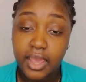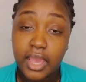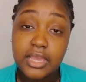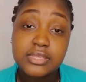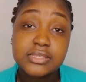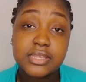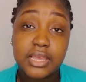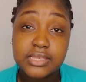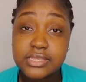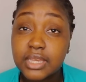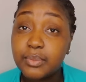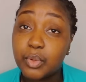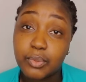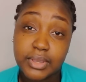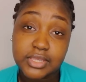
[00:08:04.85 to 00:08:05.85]
I
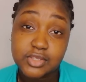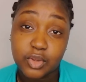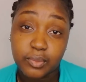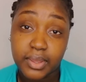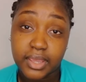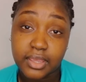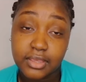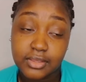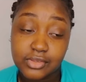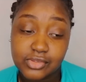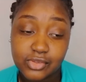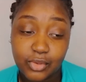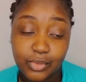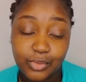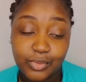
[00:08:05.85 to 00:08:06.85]
sleep on my stomach,
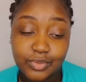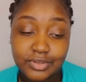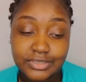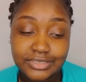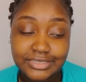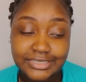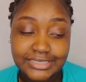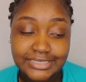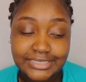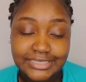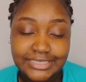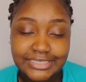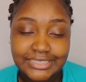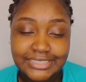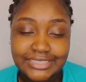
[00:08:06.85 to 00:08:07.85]
so
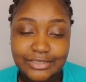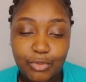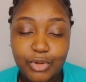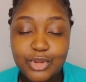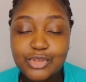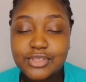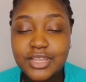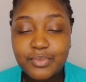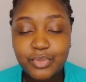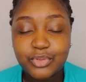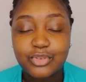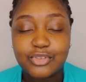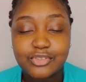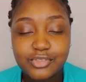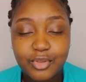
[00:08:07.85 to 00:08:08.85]
when you sleep on
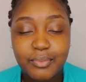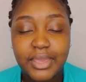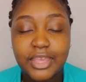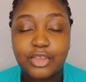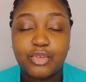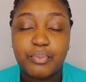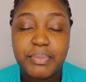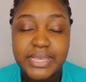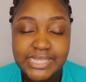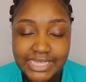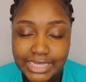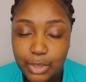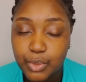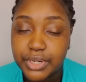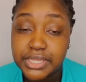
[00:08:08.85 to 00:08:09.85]
your stomach, you
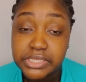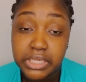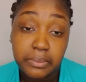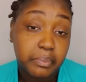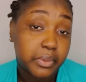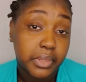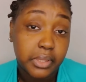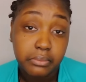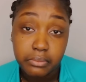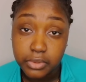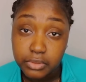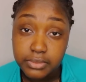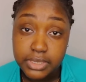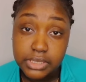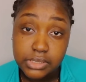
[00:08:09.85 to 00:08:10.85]
basically want to sleep on them
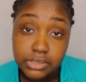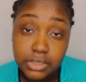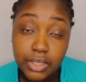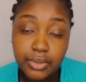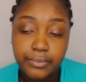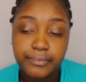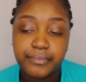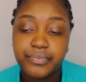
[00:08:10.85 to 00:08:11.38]
boobies too.